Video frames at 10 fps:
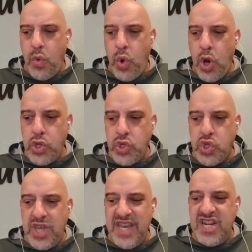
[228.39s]

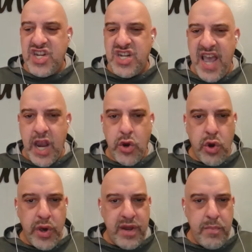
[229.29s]
was
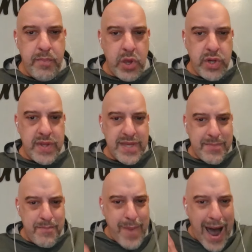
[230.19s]
integral in building
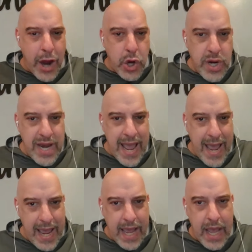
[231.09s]
this modern
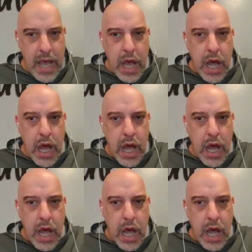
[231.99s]
day